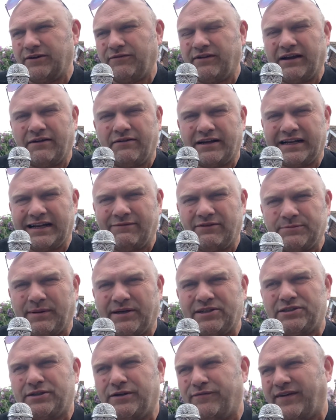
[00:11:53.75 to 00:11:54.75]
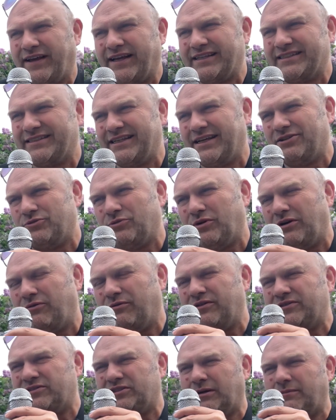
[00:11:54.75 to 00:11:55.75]
Very clever special effects there as well
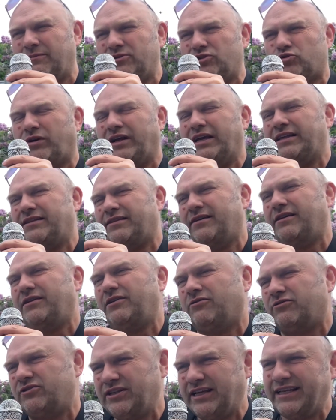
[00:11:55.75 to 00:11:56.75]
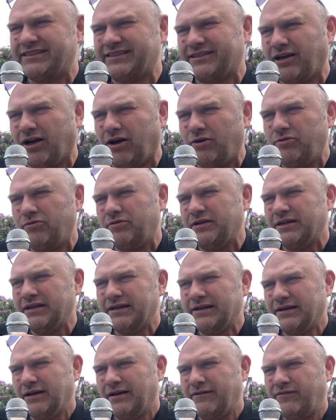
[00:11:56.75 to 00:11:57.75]
with Simon Drake 30 odd years ago,
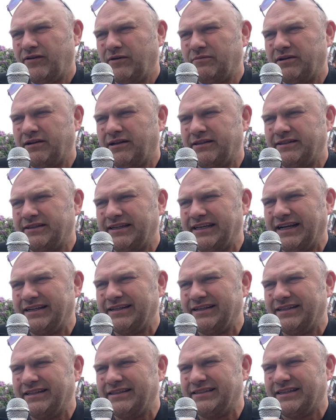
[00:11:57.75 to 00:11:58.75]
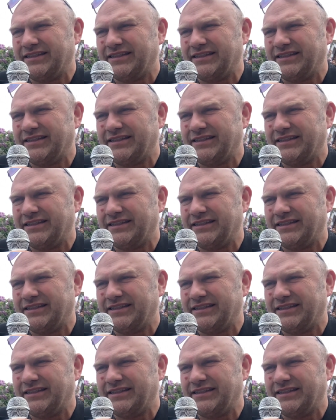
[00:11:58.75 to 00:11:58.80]
filmed in London, England.